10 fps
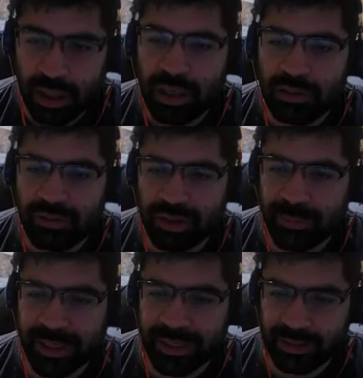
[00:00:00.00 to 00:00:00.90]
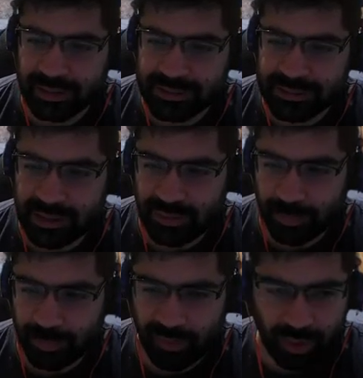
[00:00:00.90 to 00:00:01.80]
which may contain server
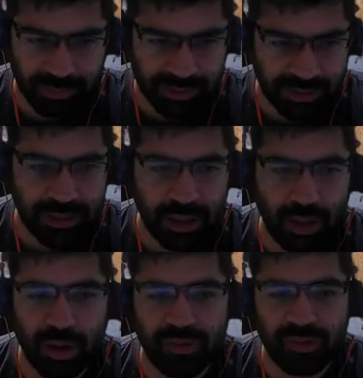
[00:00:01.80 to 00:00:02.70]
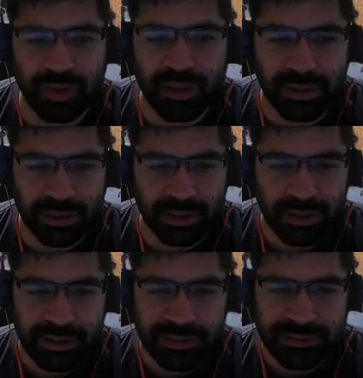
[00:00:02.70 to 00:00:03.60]
performance data or further
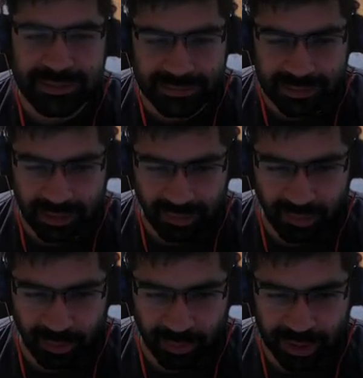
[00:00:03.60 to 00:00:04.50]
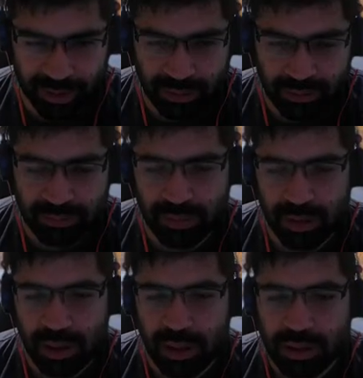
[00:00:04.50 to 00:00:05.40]
sensitive information.
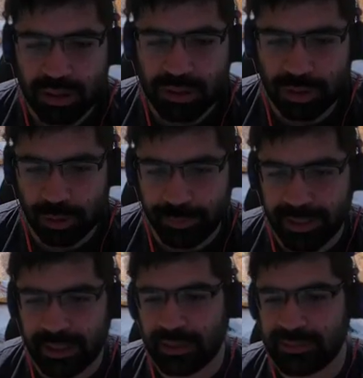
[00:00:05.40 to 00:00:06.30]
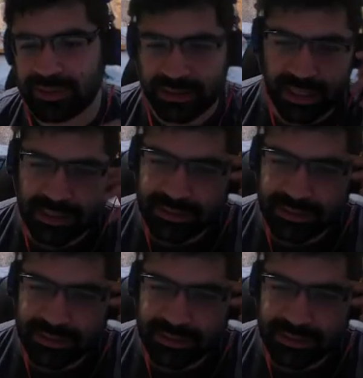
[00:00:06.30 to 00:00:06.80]
So domain names such as